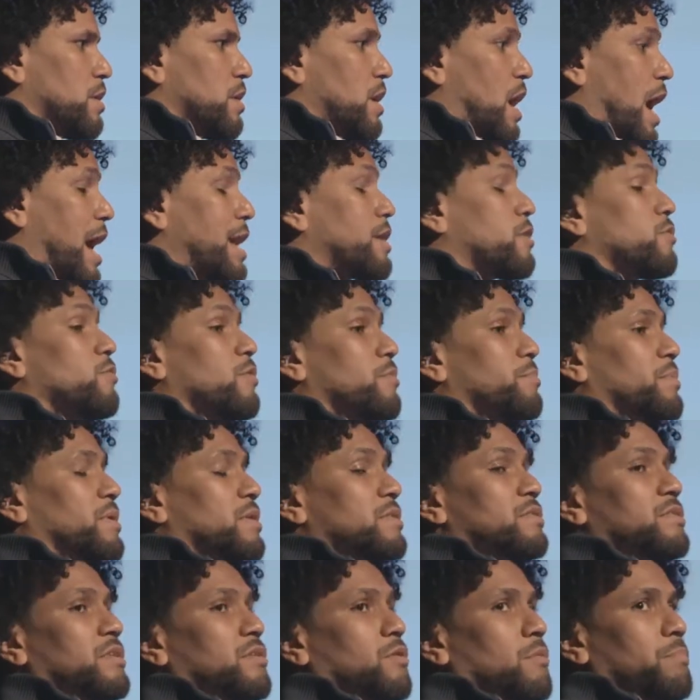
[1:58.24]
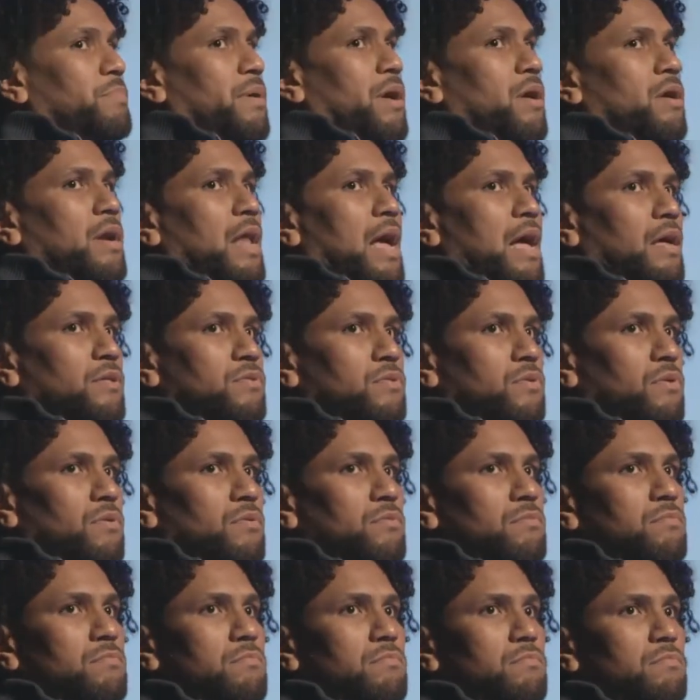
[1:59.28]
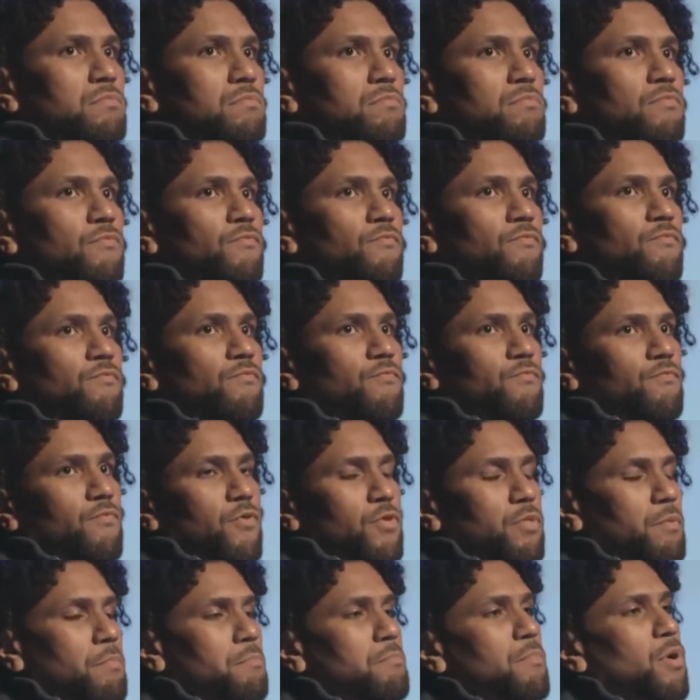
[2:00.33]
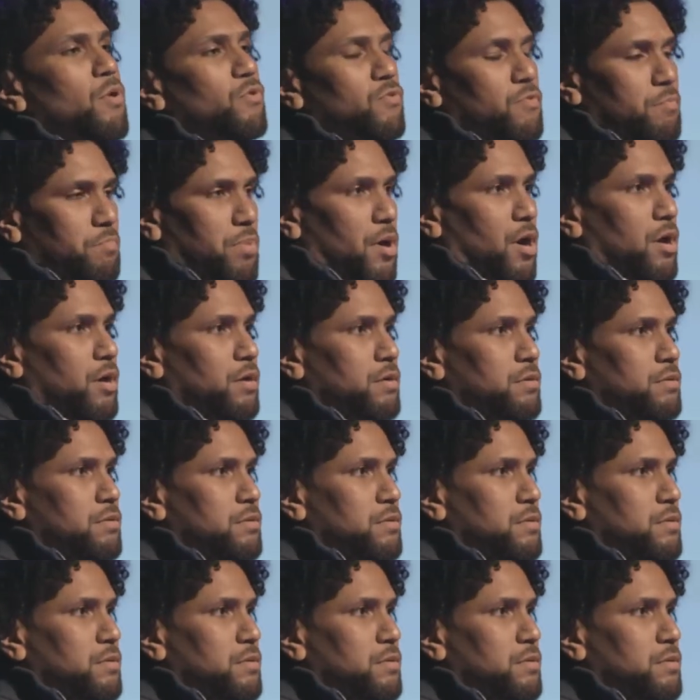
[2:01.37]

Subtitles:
I grew up in a single-parent household for the most part,